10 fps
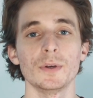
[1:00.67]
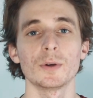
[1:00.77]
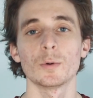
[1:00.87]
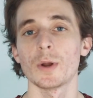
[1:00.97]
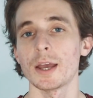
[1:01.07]
you
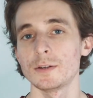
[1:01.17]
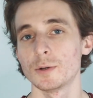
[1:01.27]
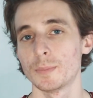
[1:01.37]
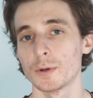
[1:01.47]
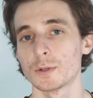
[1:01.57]
create
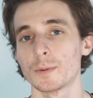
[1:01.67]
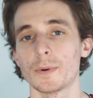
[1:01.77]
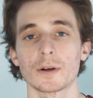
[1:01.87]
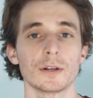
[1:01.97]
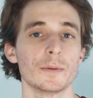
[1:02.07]
your
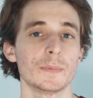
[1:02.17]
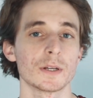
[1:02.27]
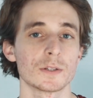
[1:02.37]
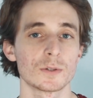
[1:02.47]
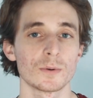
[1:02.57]

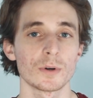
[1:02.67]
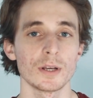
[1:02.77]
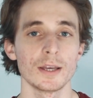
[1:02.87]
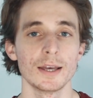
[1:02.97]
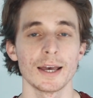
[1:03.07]
post-apocalyptic
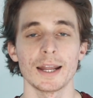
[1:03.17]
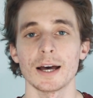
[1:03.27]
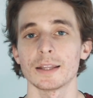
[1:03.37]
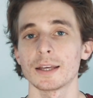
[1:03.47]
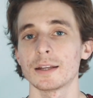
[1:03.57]
story and
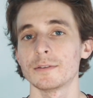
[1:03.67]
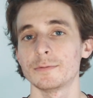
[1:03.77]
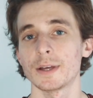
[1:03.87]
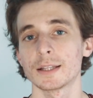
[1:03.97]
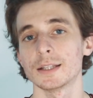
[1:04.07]
how they can
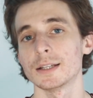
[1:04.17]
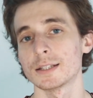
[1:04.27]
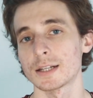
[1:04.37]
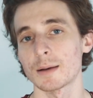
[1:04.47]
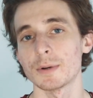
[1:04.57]
affect the
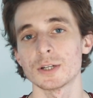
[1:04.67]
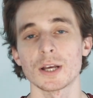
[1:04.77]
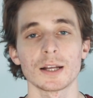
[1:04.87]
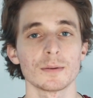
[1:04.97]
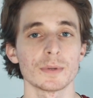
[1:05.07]
established
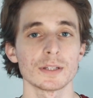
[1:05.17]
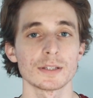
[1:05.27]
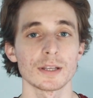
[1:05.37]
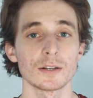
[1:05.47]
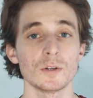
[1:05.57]
elements
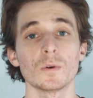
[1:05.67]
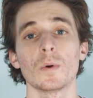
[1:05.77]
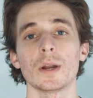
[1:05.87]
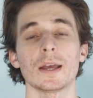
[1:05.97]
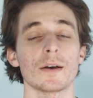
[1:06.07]
that you
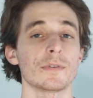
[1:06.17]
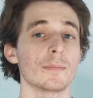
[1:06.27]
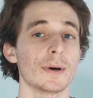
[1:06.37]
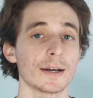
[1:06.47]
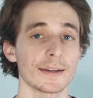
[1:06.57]
already have in
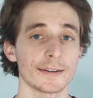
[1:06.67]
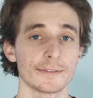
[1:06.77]
mind.